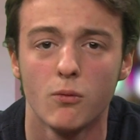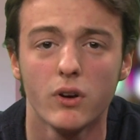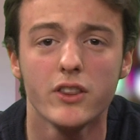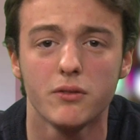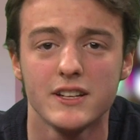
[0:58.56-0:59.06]

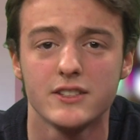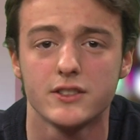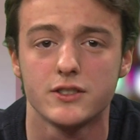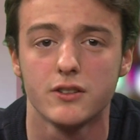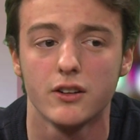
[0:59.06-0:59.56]
One of the
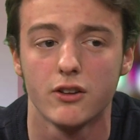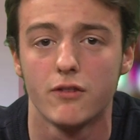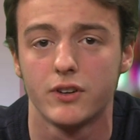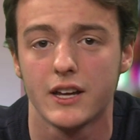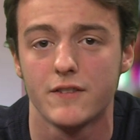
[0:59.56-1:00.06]
reasons the student
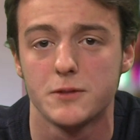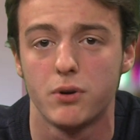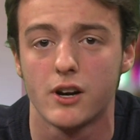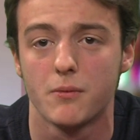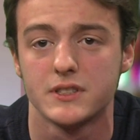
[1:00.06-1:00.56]
loan forgiveness
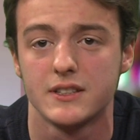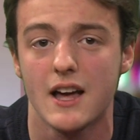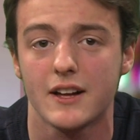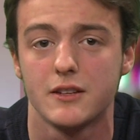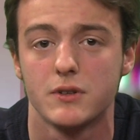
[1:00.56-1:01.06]
program was
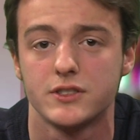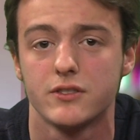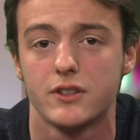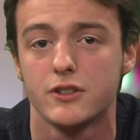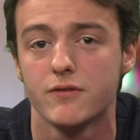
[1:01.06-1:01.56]
enacted was
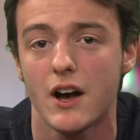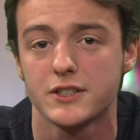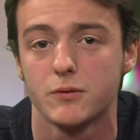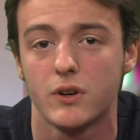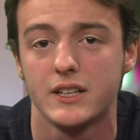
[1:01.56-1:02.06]
due to the
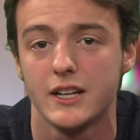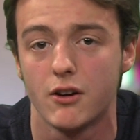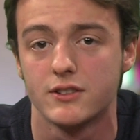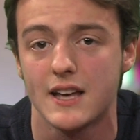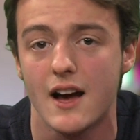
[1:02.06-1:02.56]
2001
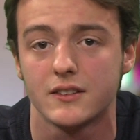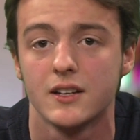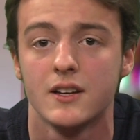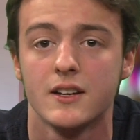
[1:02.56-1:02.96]
HEROES Act.